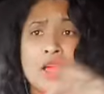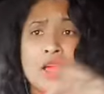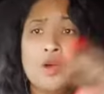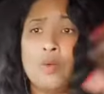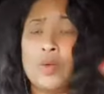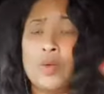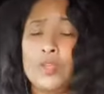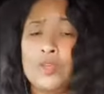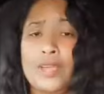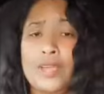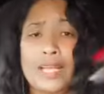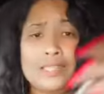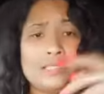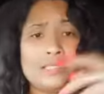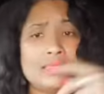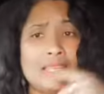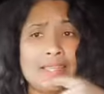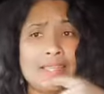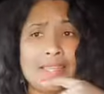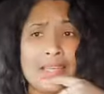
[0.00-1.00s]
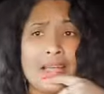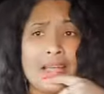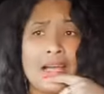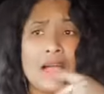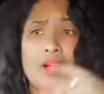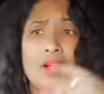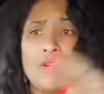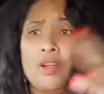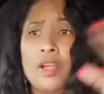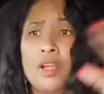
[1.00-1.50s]
When you get to the
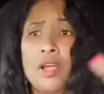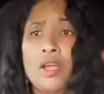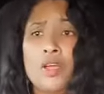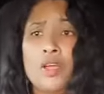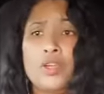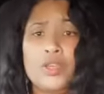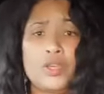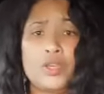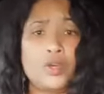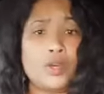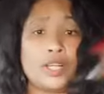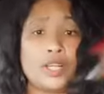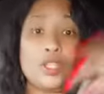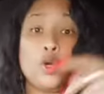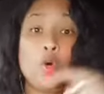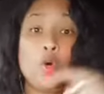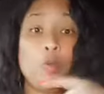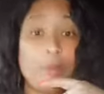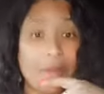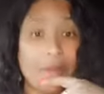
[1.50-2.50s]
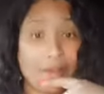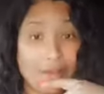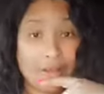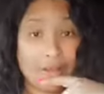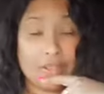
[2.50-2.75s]
DR, you can Uber.